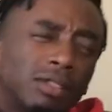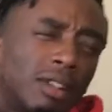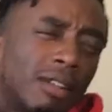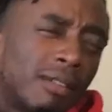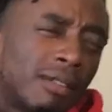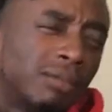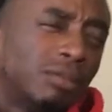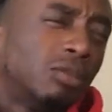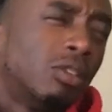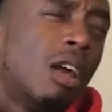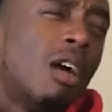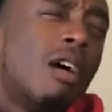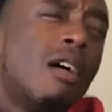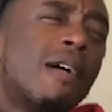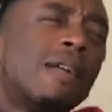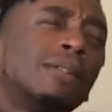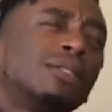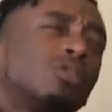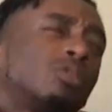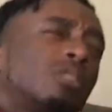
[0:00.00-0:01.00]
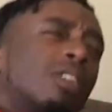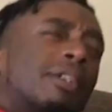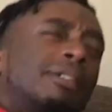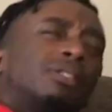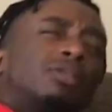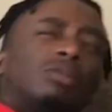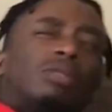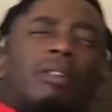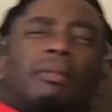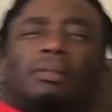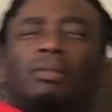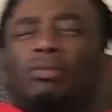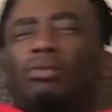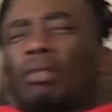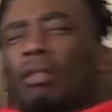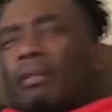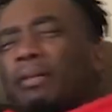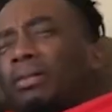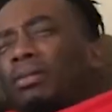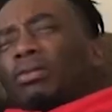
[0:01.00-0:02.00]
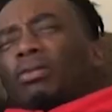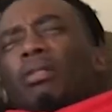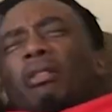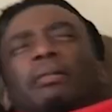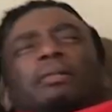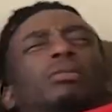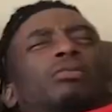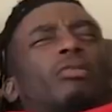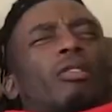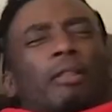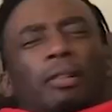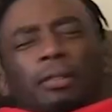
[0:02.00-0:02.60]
It's probably hot. It's not